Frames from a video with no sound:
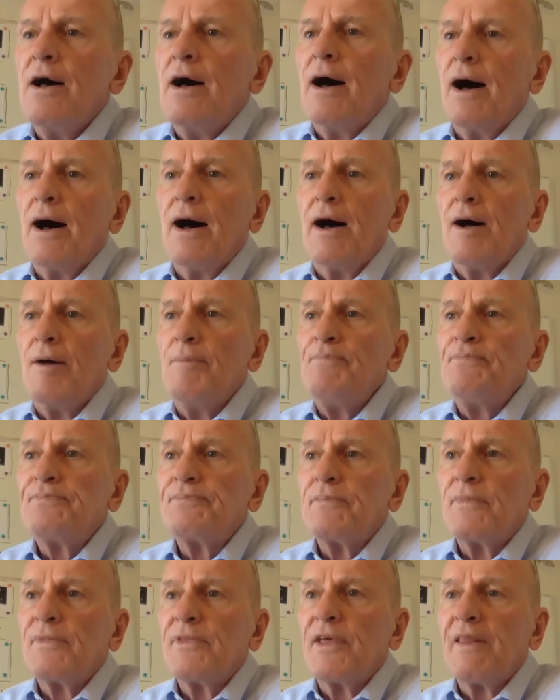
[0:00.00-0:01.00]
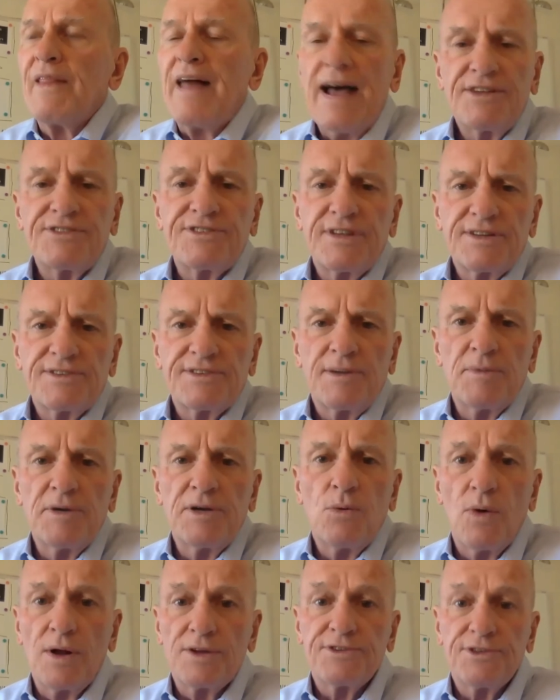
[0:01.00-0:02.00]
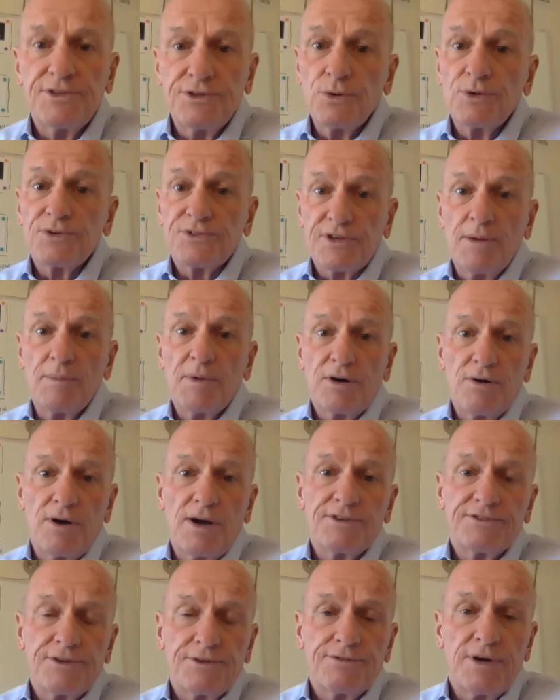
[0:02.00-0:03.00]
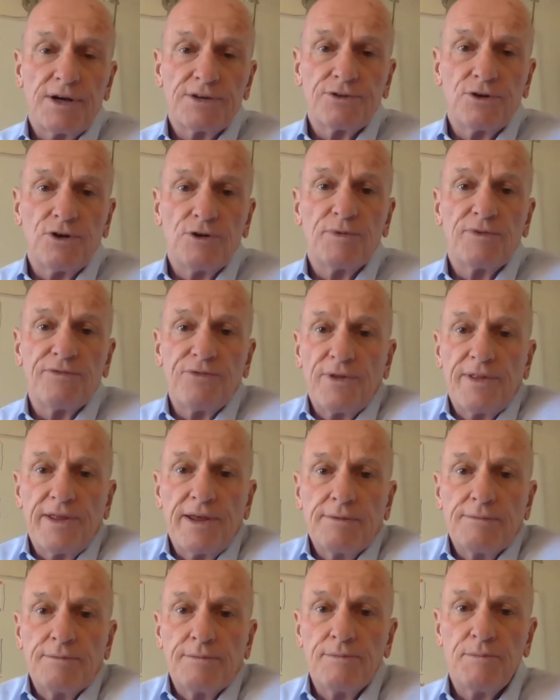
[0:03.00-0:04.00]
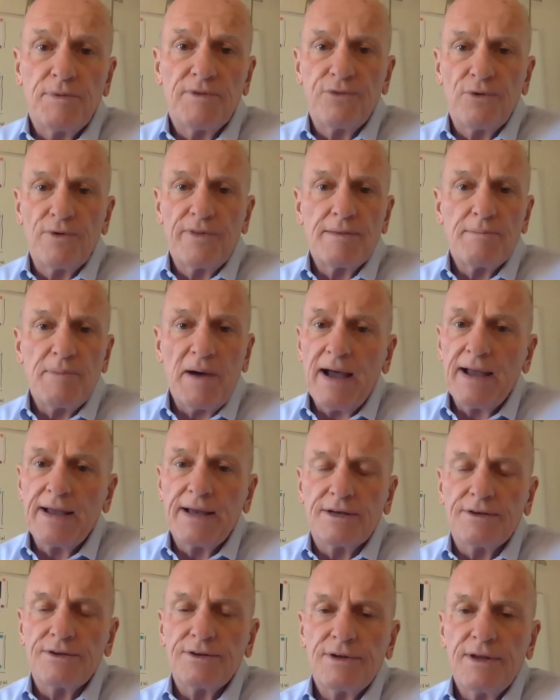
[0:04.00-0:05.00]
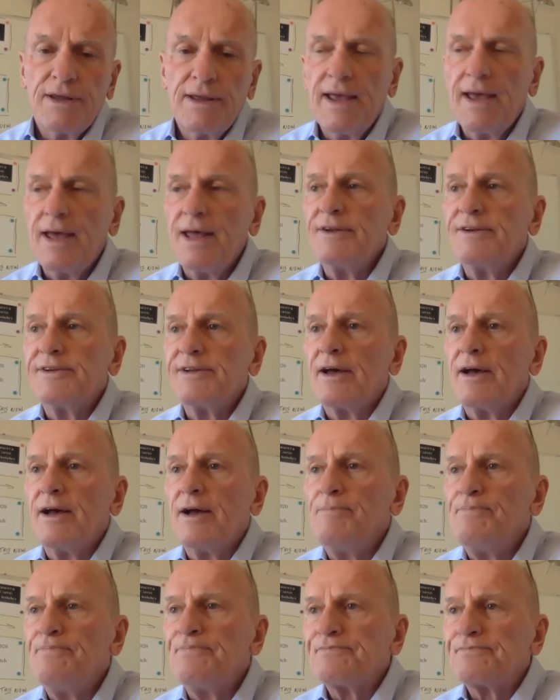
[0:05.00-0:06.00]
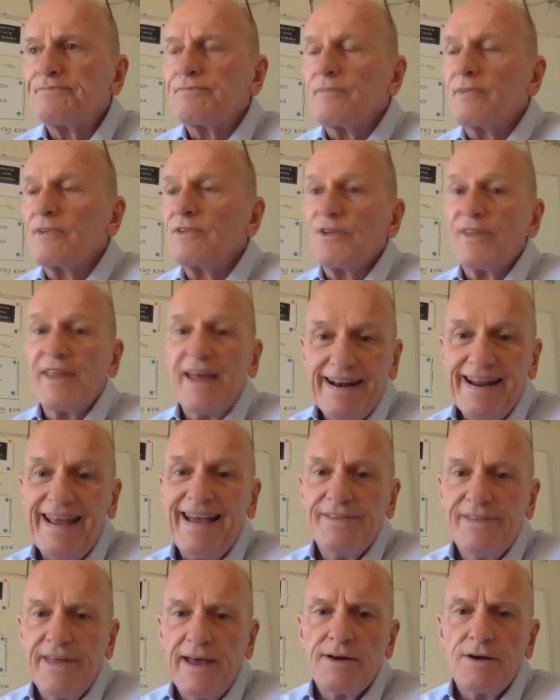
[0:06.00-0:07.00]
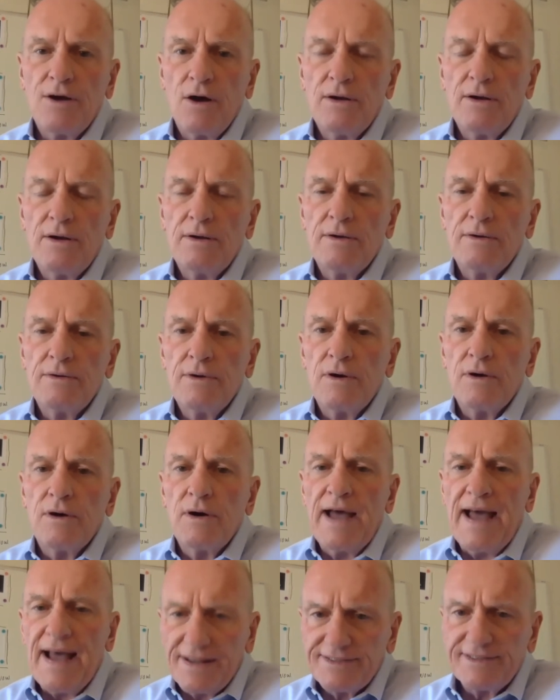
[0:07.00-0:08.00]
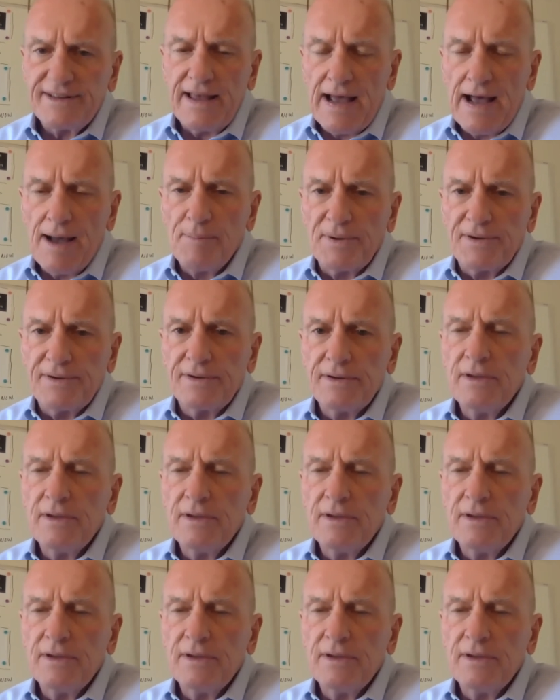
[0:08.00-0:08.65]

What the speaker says: The last thing somebody wants to do is come across the threshold before they buy it. And so that has to happen.